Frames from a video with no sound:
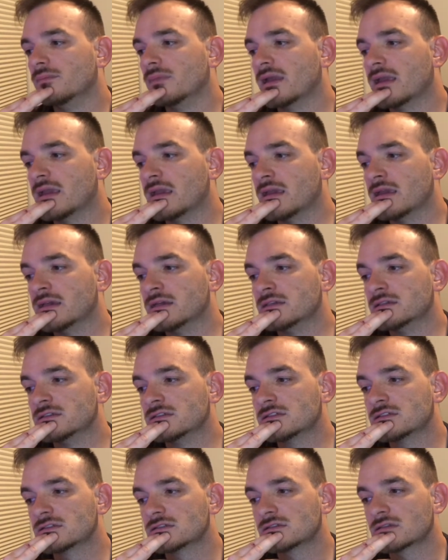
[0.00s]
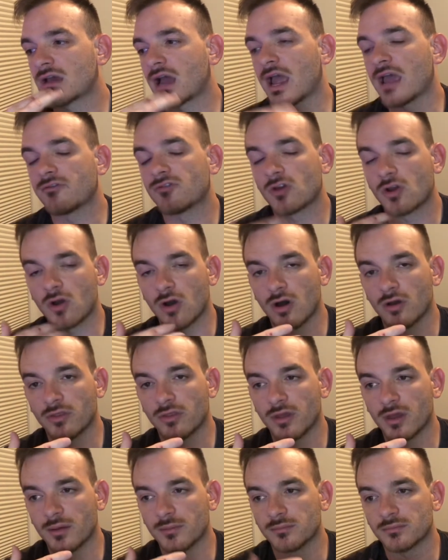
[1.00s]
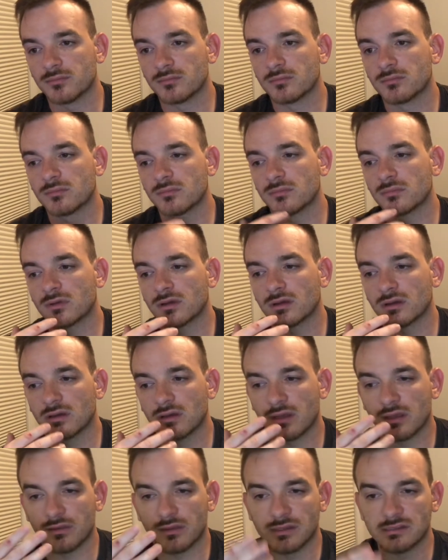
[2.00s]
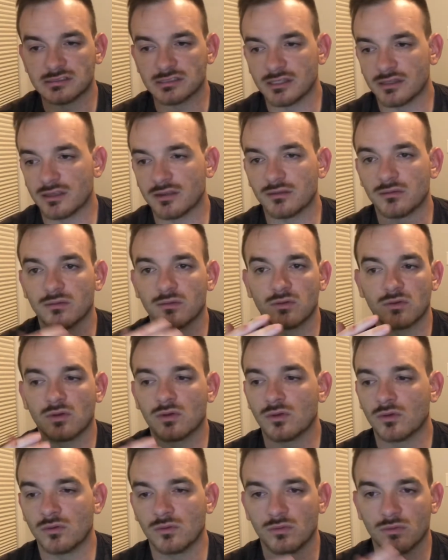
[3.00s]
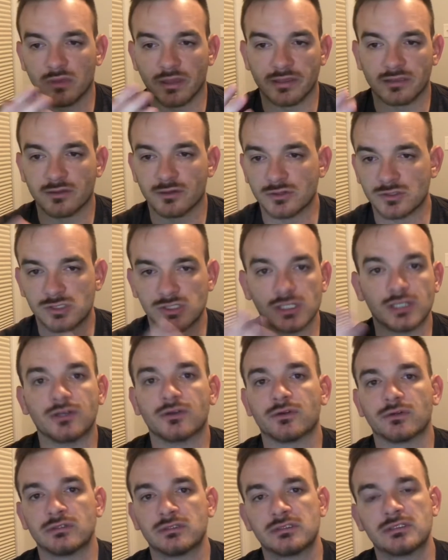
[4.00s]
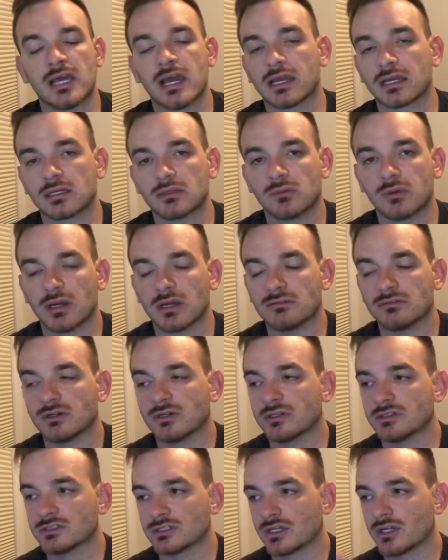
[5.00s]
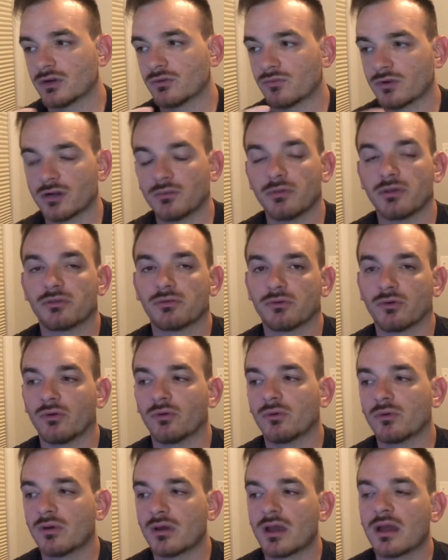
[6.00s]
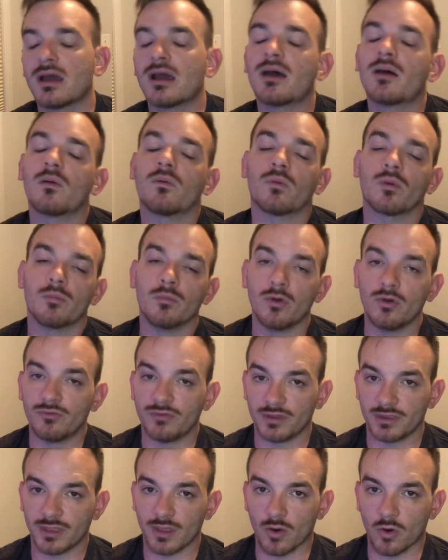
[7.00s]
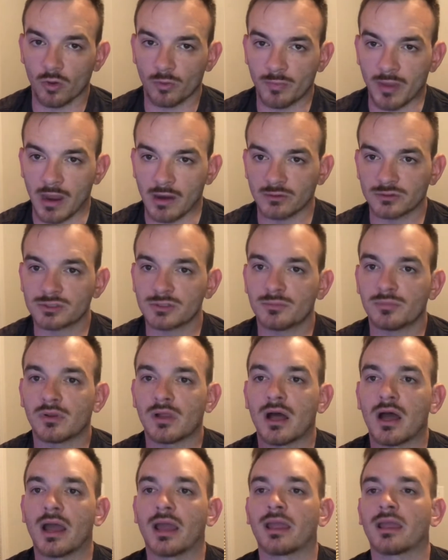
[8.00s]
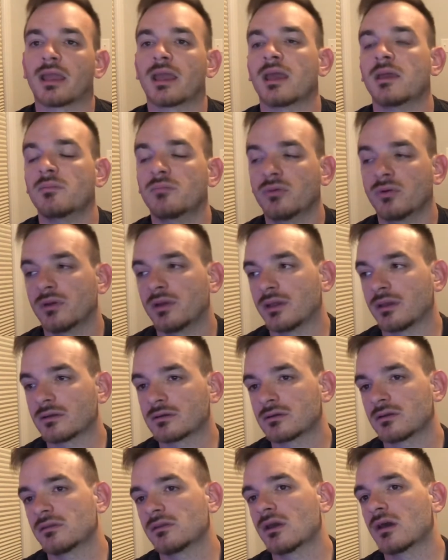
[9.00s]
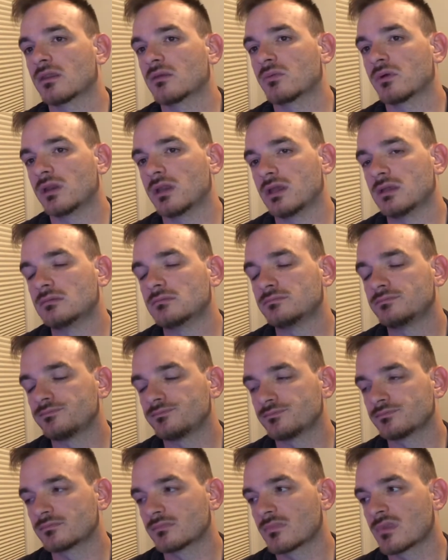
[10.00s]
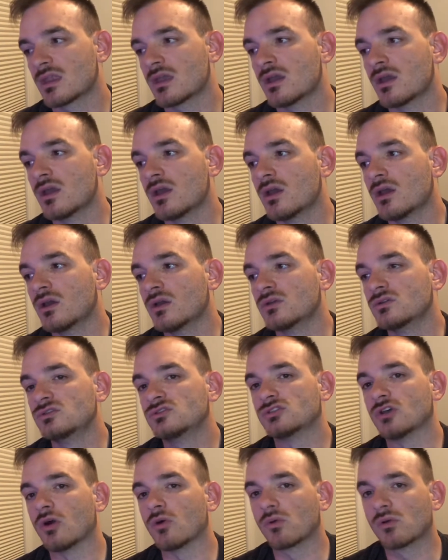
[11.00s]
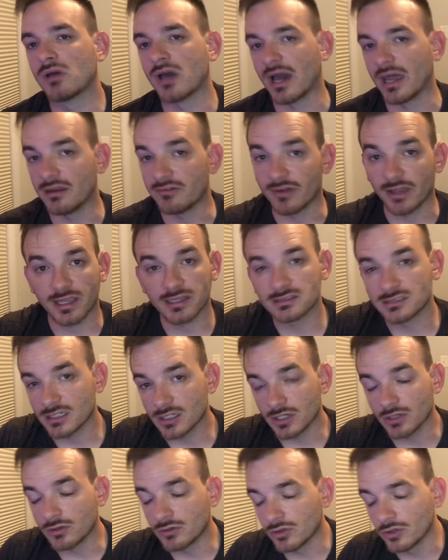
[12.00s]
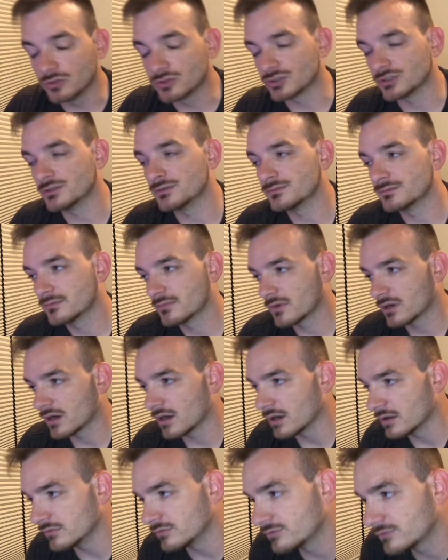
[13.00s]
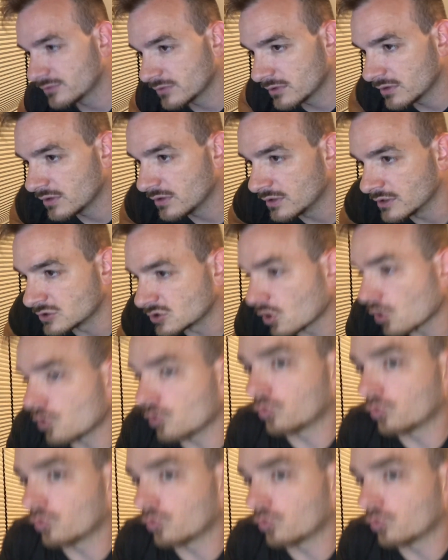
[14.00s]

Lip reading: is I have to call them, and they said that like their senior tech, whatever, is going to run me through removing the old power supply and putting the other one in. So kind of, I guess, in conclusion of this whole